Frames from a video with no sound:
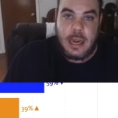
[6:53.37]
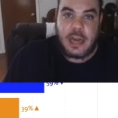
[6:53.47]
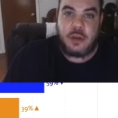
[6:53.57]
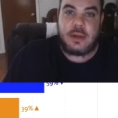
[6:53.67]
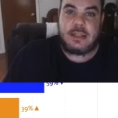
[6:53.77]

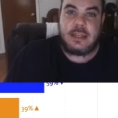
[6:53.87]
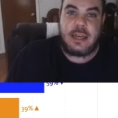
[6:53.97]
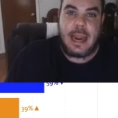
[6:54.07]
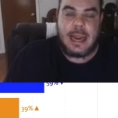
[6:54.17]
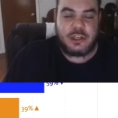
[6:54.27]
And you can
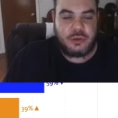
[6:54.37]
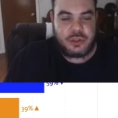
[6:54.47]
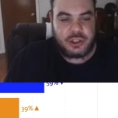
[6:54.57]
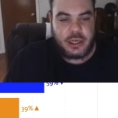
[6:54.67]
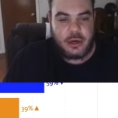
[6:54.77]
see Andrew
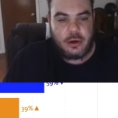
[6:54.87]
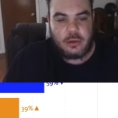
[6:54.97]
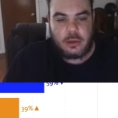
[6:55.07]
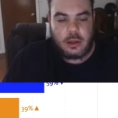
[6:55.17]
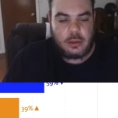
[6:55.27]

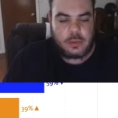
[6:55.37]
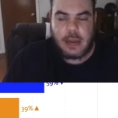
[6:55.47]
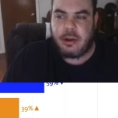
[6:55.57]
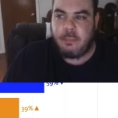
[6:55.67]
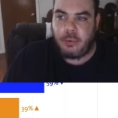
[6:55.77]
Scheer, uh,
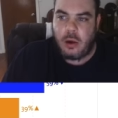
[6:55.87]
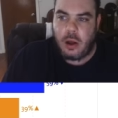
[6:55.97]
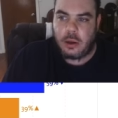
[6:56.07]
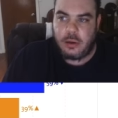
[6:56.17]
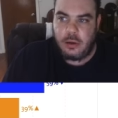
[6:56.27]
Larry
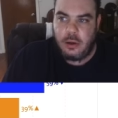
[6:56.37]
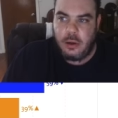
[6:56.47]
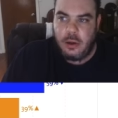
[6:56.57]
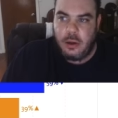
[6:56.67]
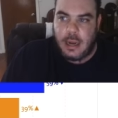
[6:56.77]
Brock,
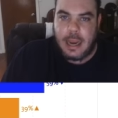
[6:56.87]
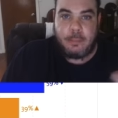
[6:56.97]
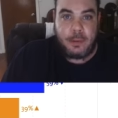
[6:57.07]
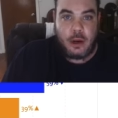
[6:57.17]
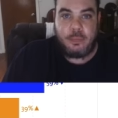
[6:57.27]

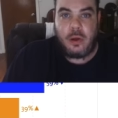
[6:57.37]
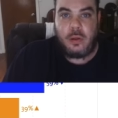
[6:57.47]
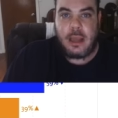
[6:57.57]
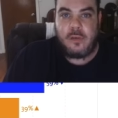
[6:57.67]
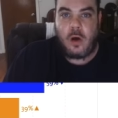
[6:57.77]
and Pierre
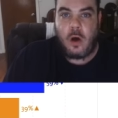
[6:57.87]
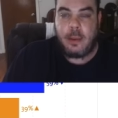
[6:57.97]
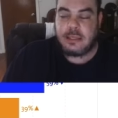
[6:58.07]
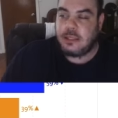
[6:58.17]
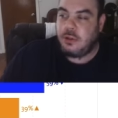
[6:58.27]
Poilievre all
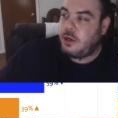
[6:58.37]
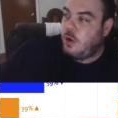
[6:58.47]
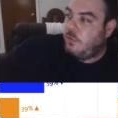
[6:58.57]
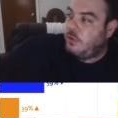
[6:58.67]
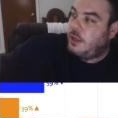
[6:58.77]
basically looking
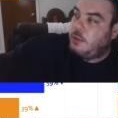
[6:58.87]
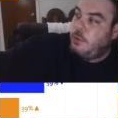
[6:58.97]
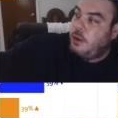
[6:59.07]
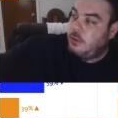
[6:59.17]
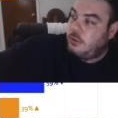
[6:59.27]
over like,
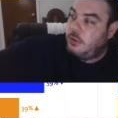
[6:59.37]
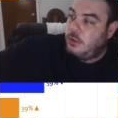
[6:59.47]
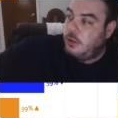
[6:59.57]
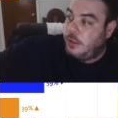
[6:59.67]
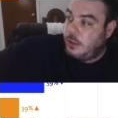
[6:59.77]
come on,
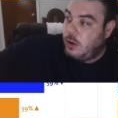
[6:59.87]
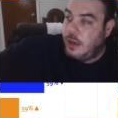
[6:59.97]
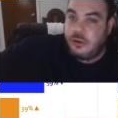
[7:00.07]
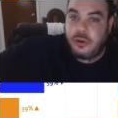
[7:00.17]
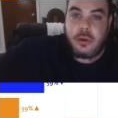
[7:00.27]
like go
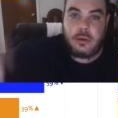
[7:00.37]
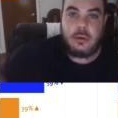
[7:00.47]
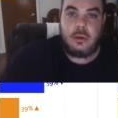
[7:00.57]
ahead, do it.